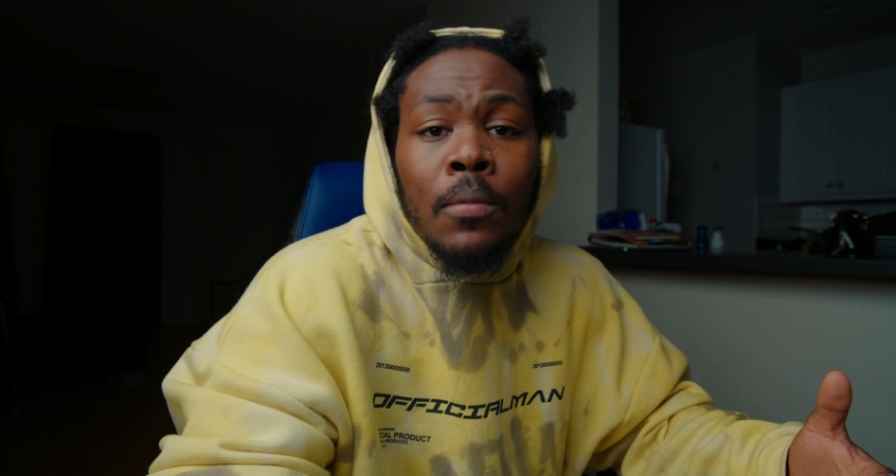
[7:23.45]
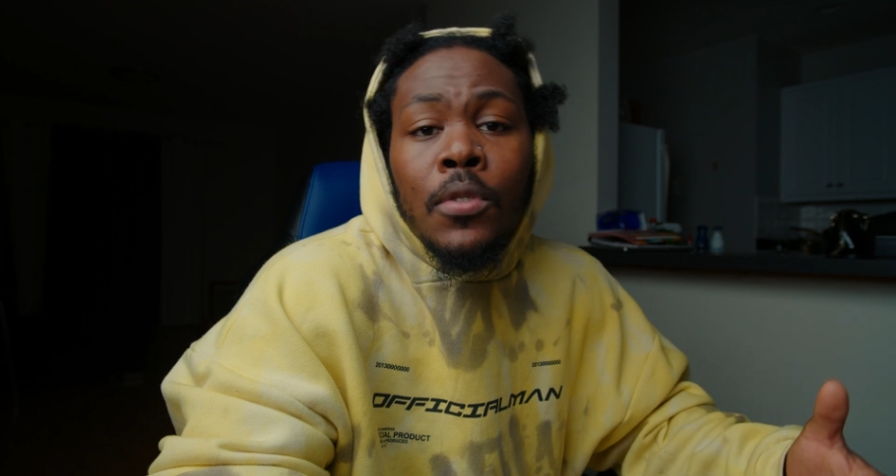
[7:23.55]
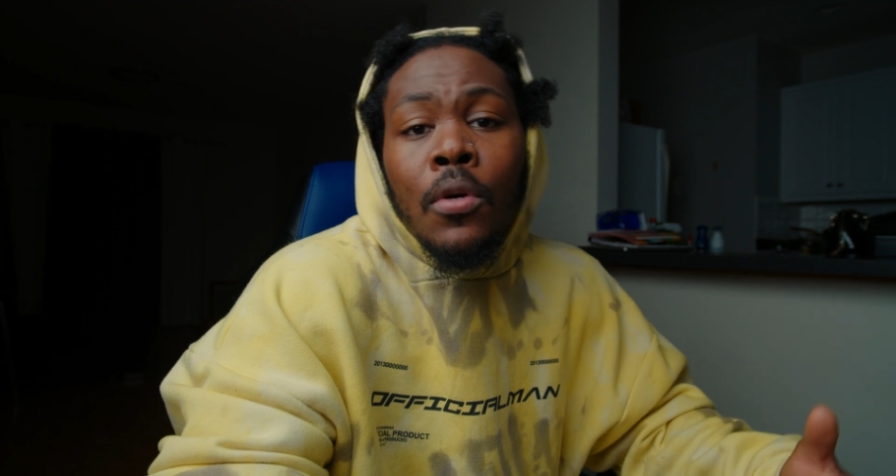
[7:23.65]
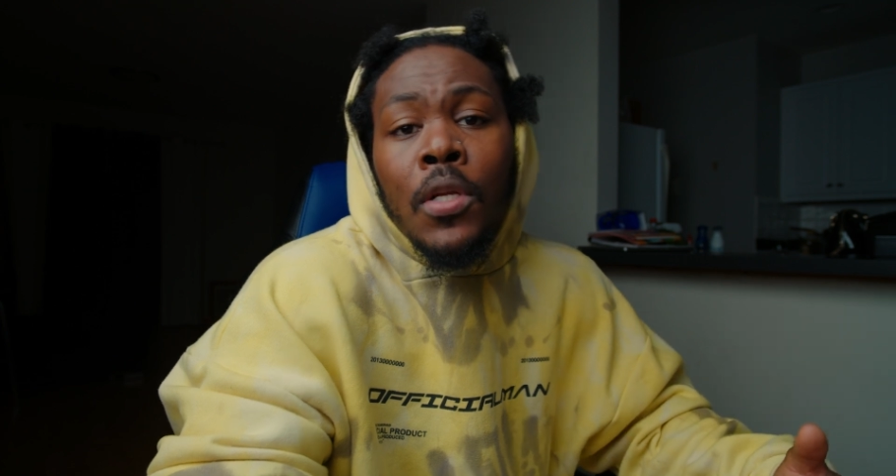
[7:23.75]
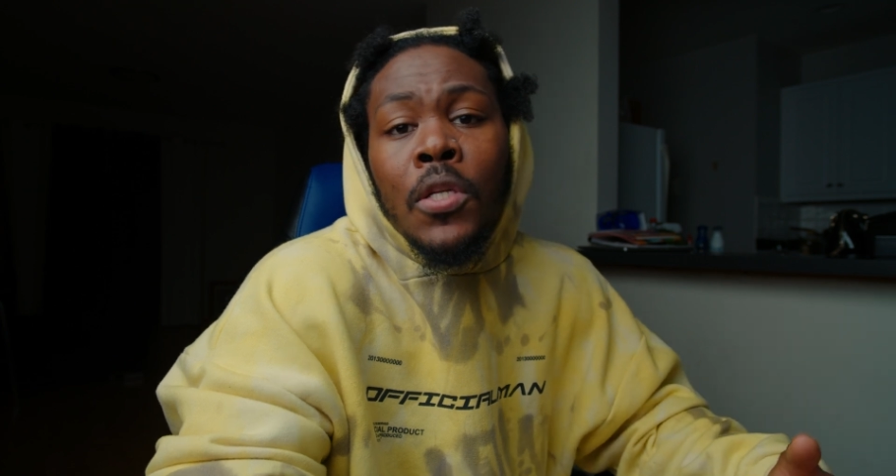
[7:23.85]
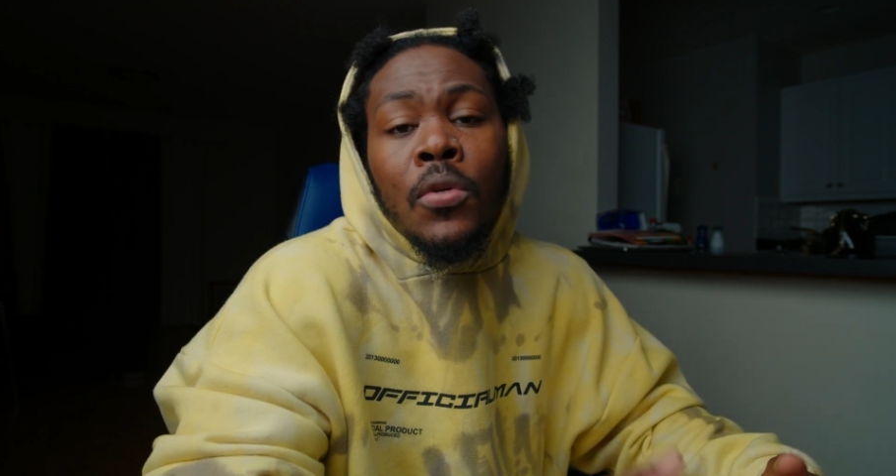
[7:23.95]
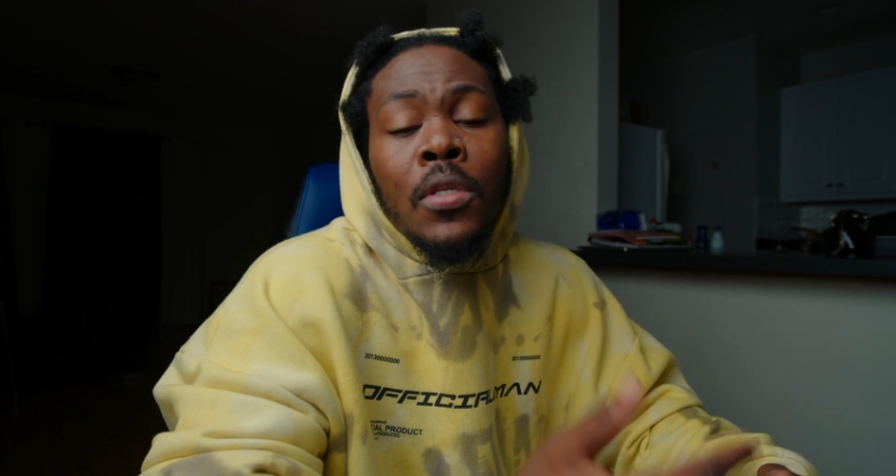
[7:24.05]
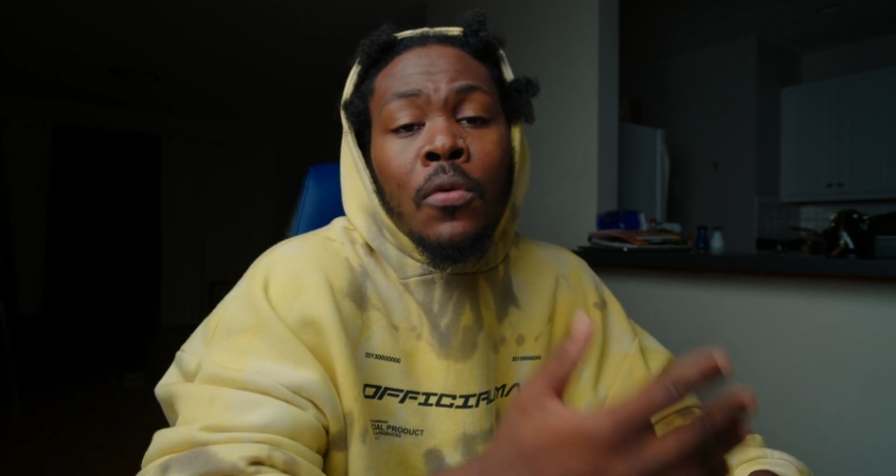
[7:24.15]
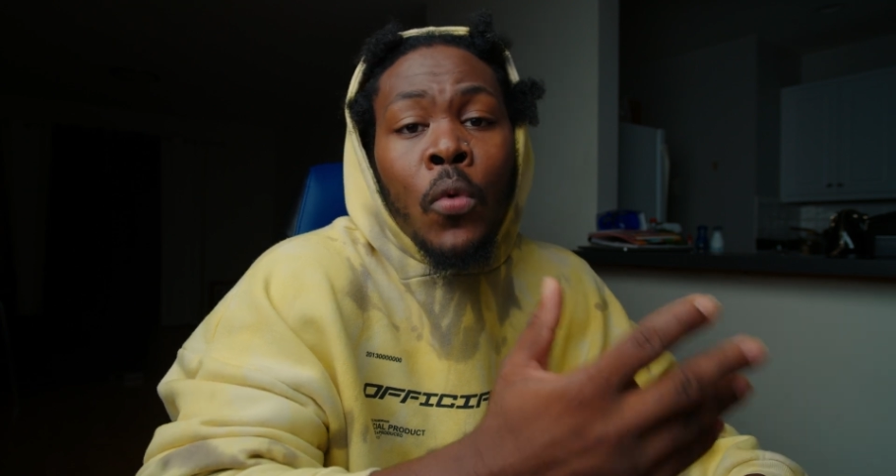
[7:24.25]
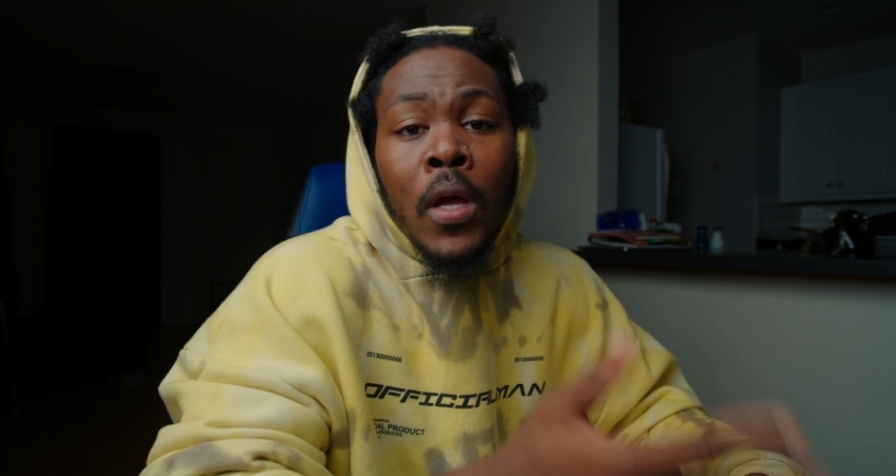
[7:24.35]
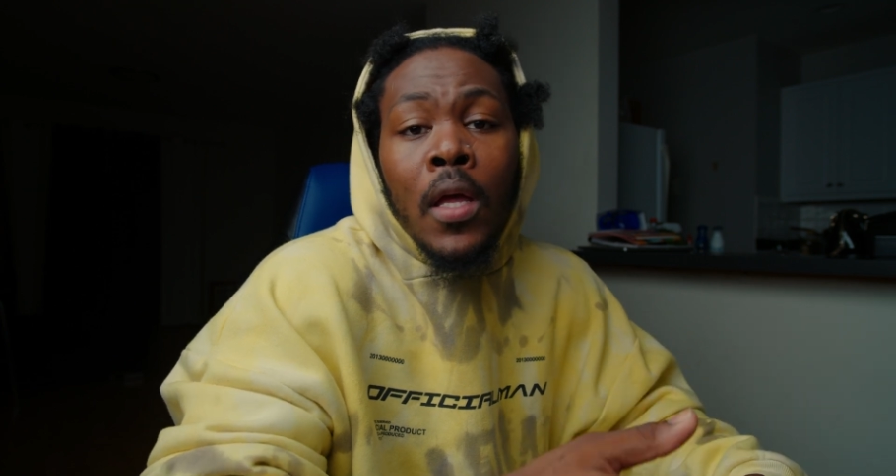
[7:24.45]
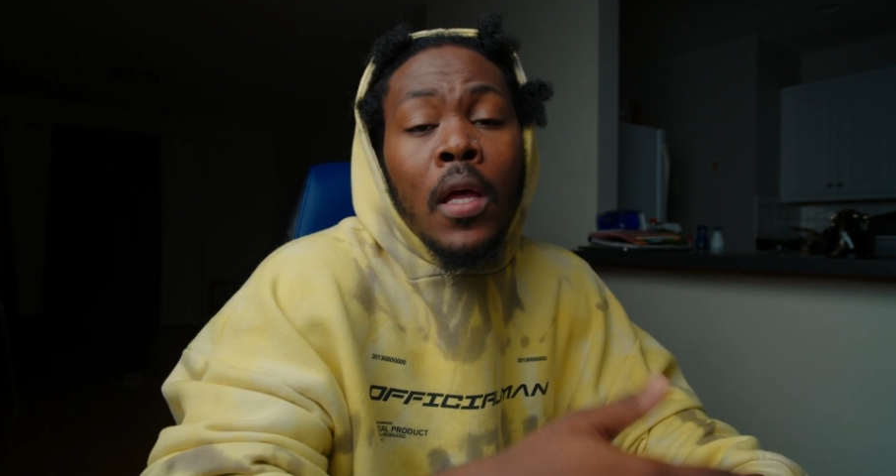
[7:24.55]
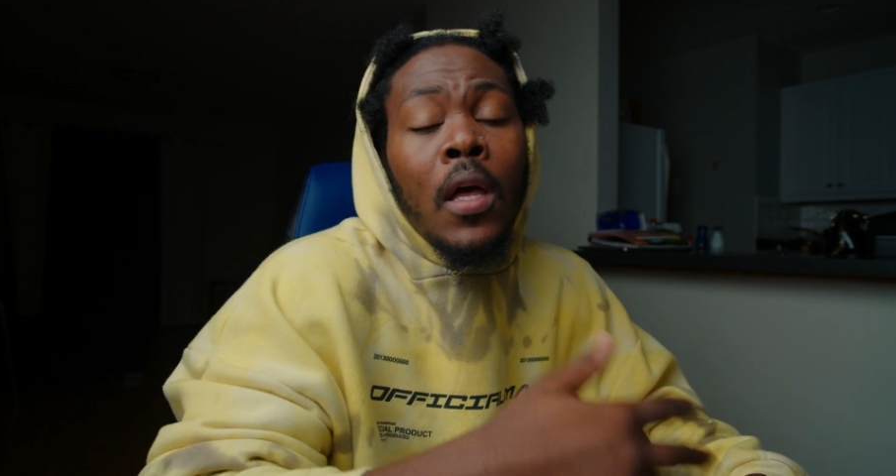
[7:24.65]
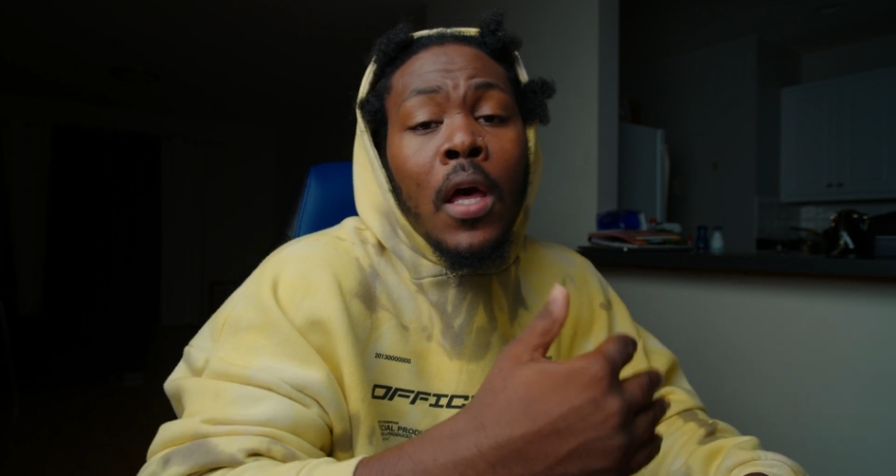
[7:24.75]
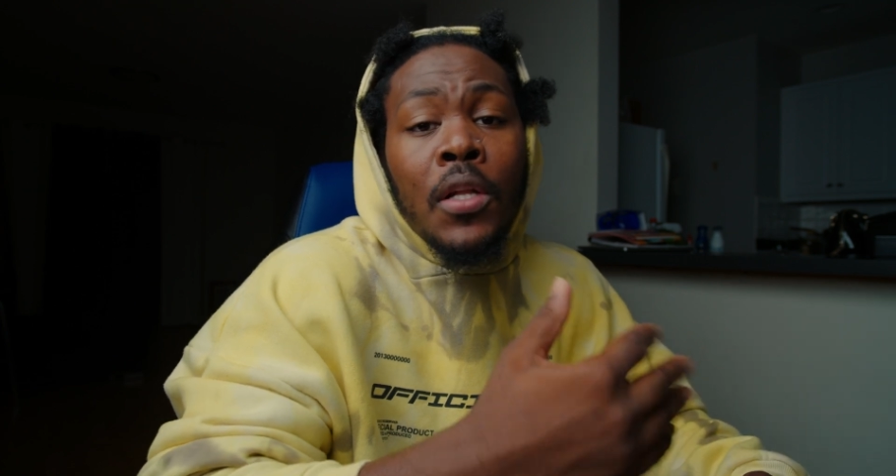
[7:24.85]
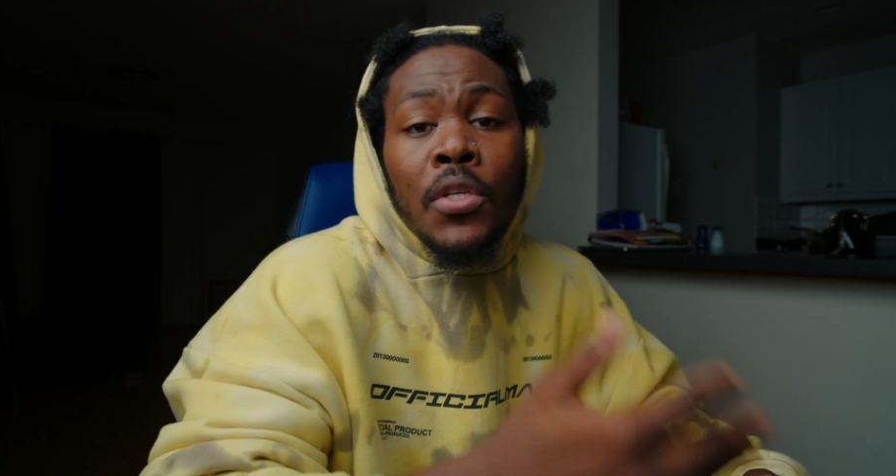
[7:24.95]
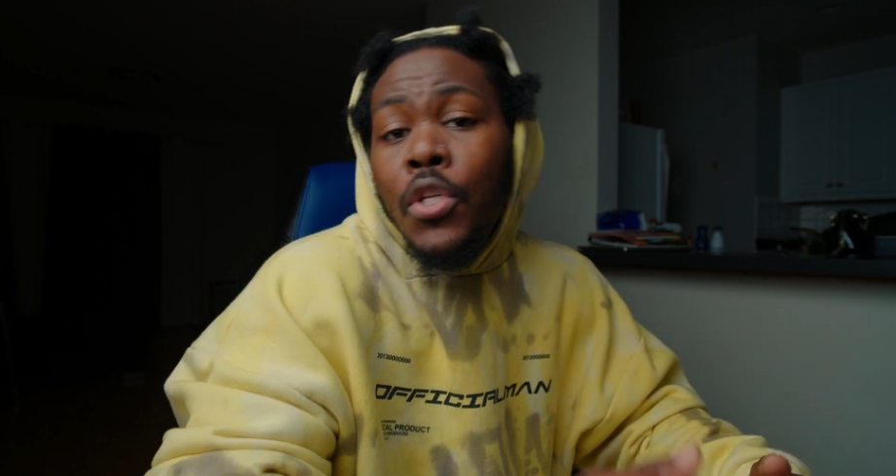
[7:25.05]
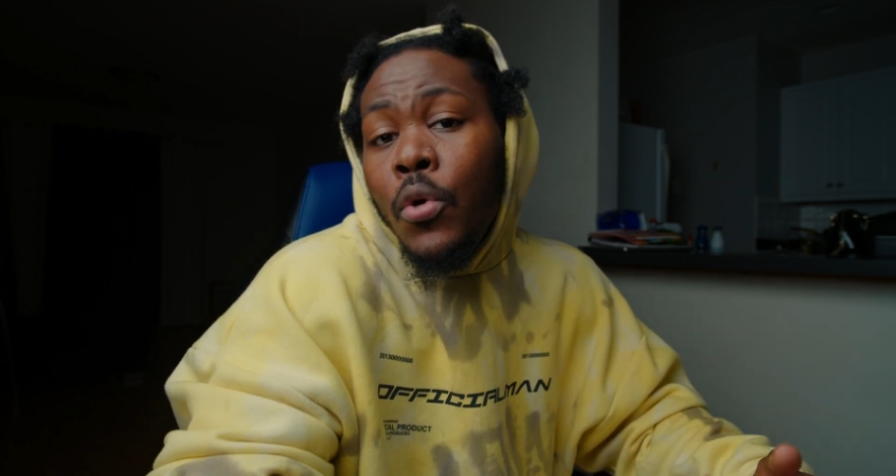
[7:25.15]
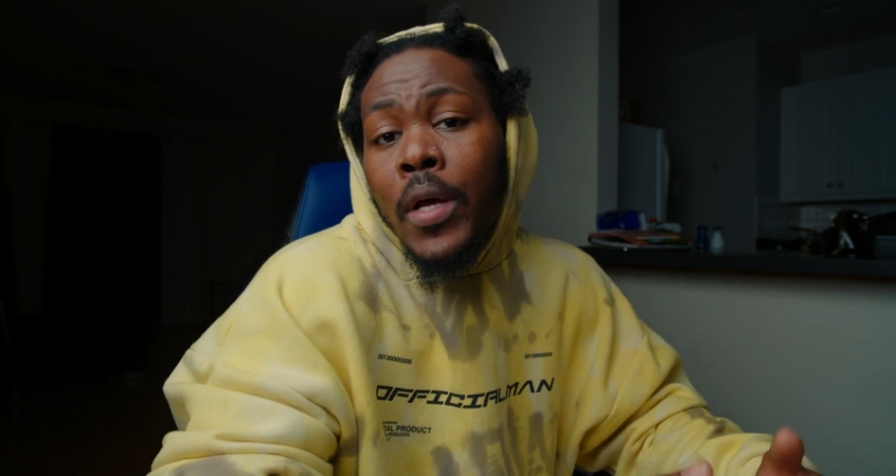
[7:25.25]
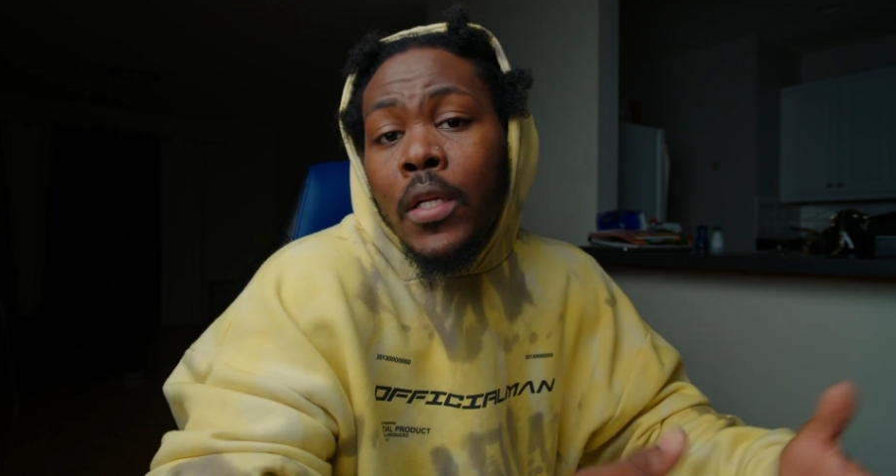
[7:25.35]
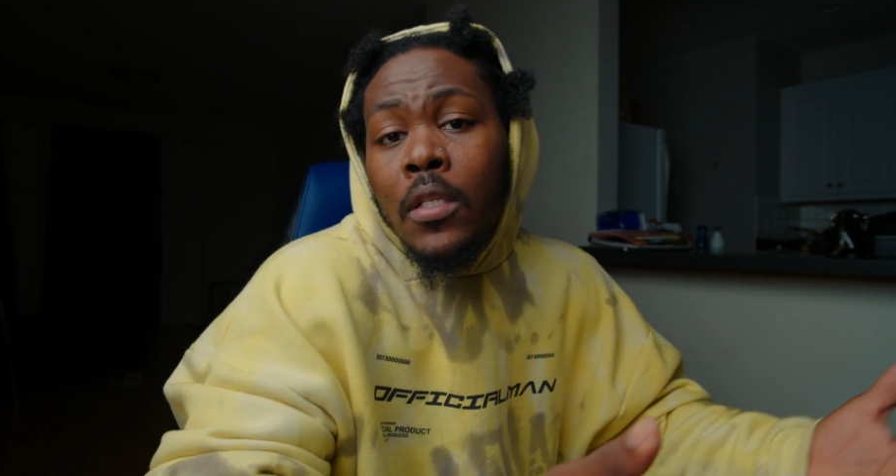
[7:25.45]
So this was the way to do it,